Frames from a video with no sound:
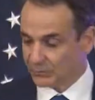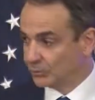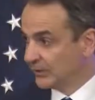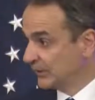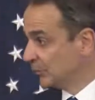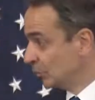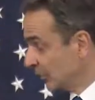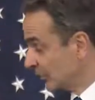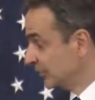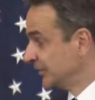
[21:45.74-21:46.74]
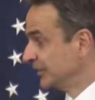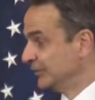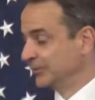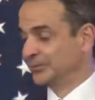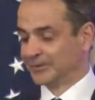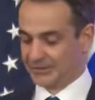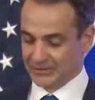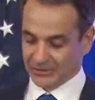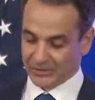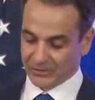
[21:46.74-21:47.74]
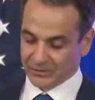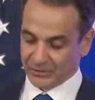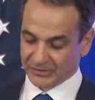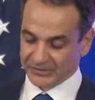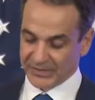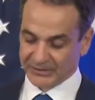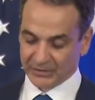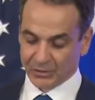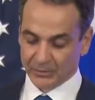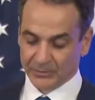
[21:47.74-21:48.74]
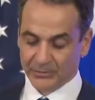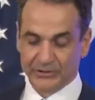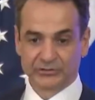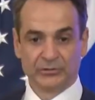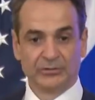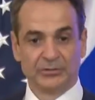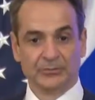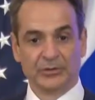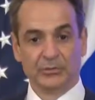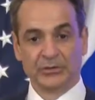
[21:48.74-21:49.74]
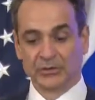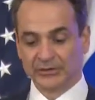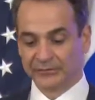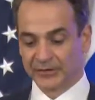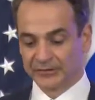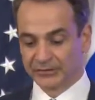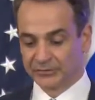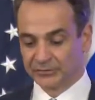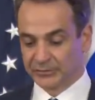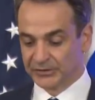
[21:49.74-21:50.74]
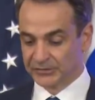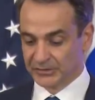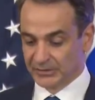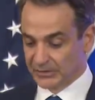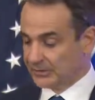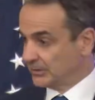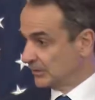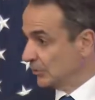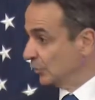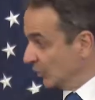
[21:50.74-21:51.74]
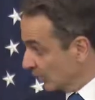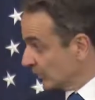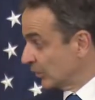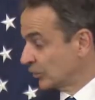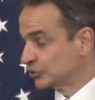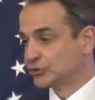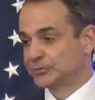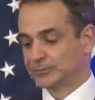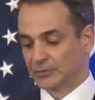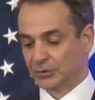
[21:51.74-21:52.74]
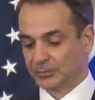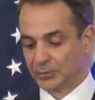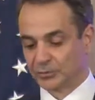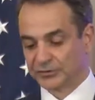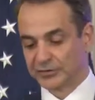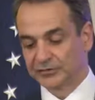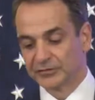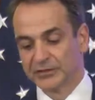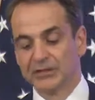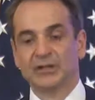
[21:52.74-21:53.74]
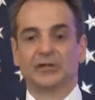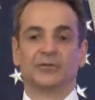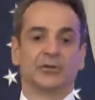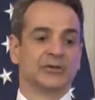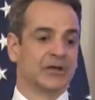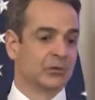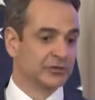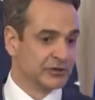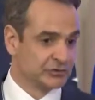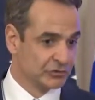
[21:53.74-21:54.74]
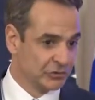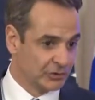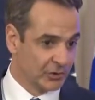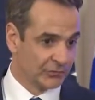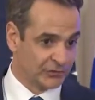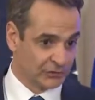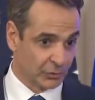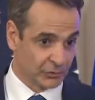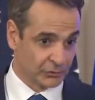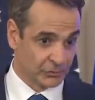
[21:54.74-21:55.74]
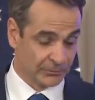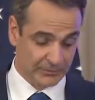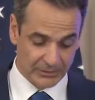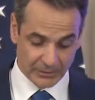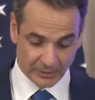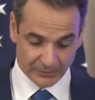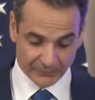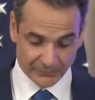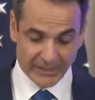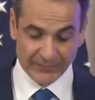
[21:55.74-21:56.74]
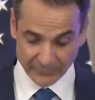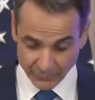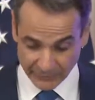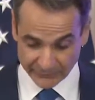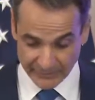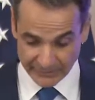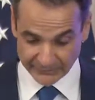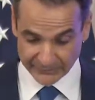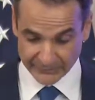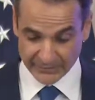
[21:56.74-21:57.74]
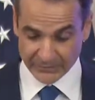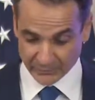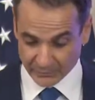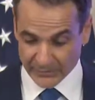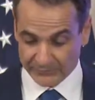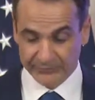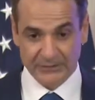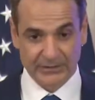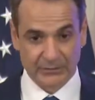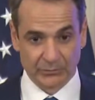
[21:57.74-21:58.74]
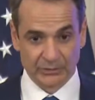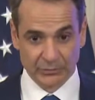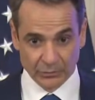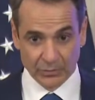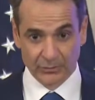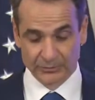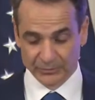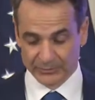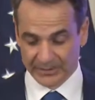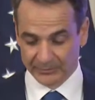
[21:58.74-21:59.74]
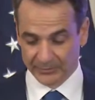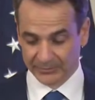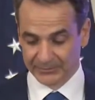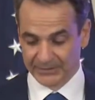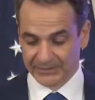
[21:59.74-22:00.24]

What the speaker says: We will continue our long-standing cooperation between our defense industries. We will launch the process for the acquisition of a squadron of F-35 aircraft, and we do hope to be able